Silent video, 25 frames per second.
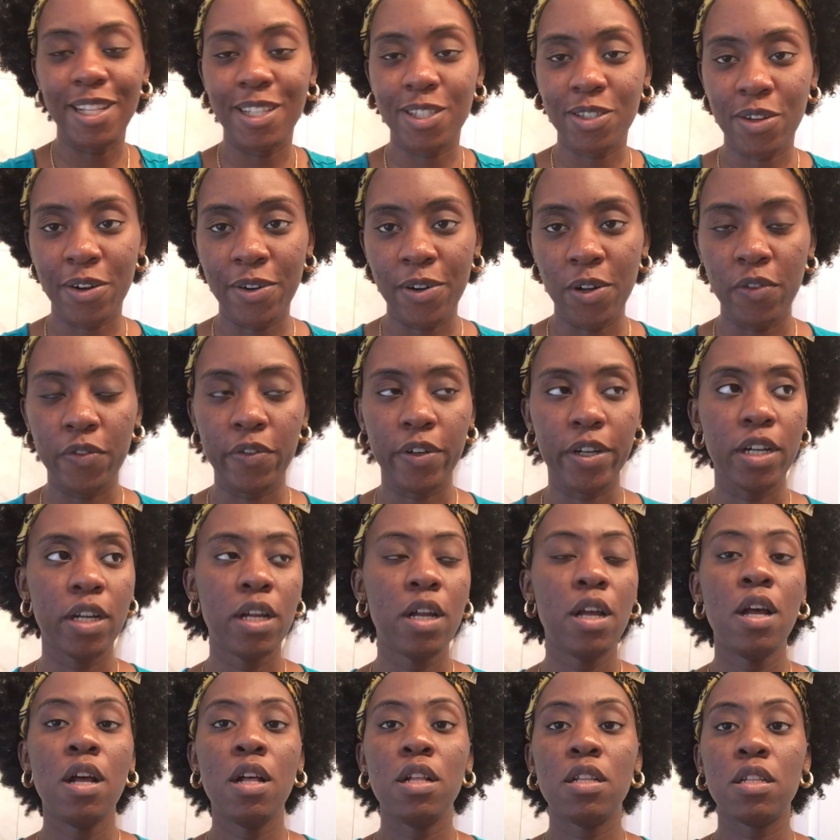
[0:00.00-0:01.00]
Let's start over.
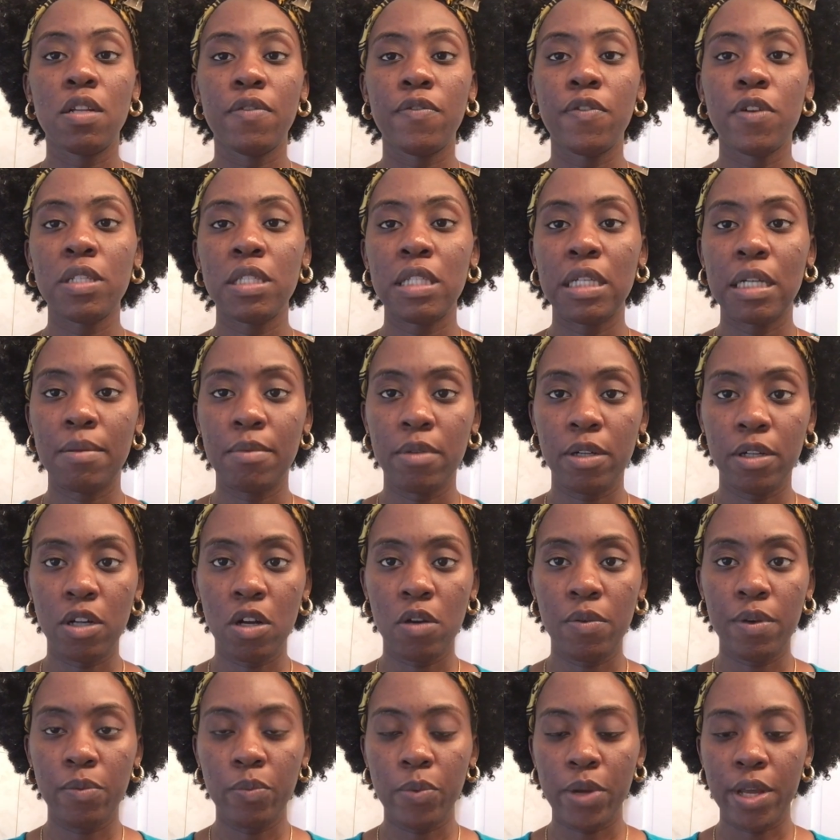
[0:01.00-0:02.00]
So the first thing I'm going to
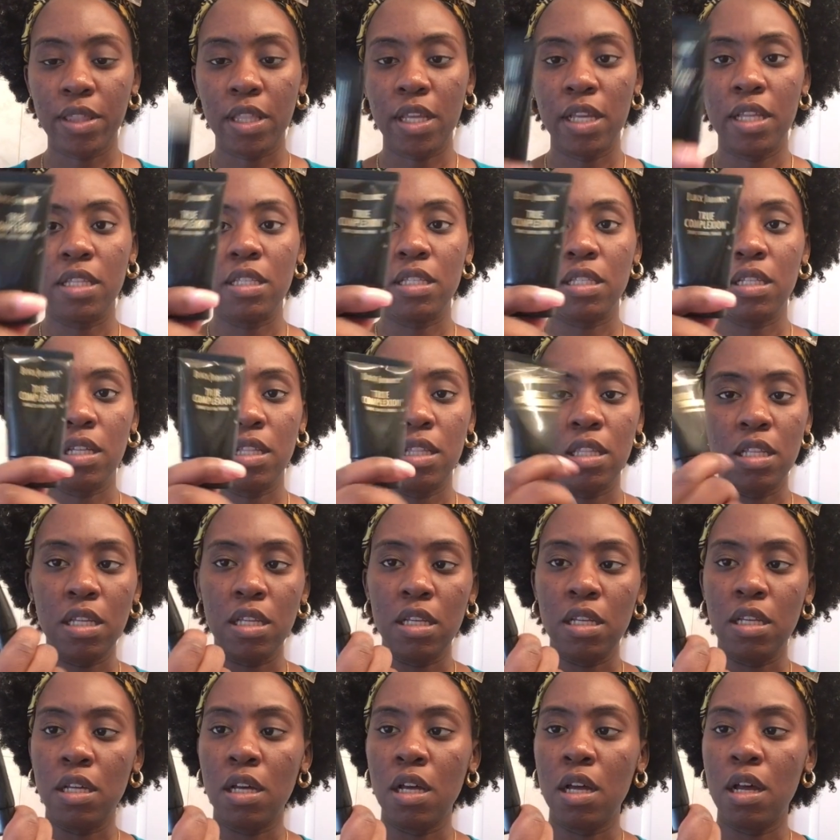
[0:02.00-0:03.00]
go in with is
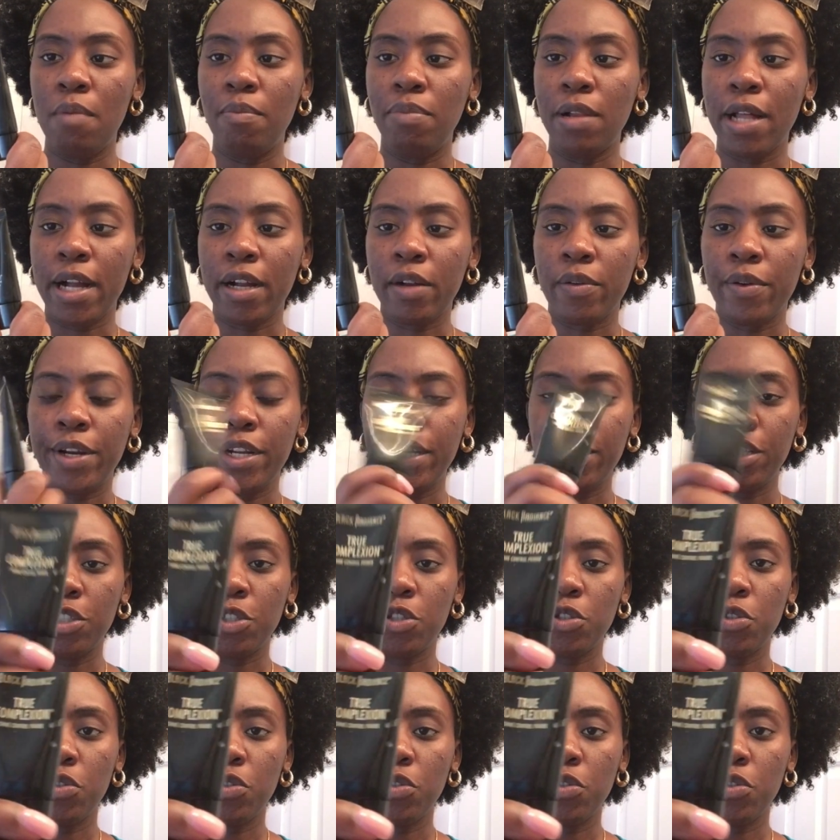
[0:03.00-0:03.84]
the Black Radiance